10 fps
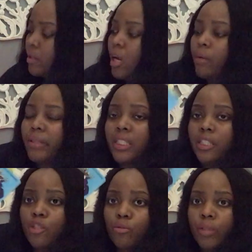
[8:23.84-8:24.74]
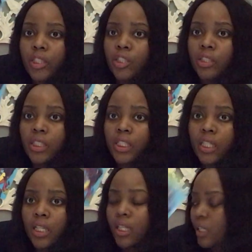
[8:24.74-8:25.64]
karmic situations.
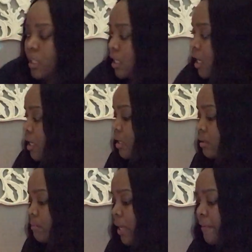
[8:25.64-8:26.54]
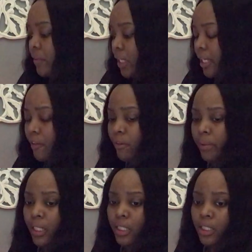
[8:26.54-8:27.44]
I feel like
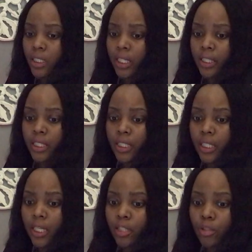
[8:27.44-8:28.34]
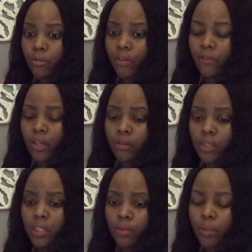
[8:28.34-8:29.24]
everybody is. I see a Cancer involved
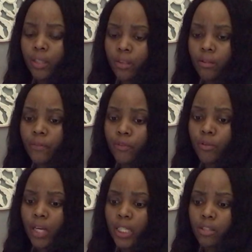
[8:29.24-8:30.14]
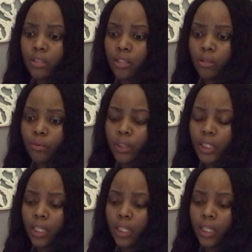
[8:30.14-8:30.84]
as well. If you guys are dealing with a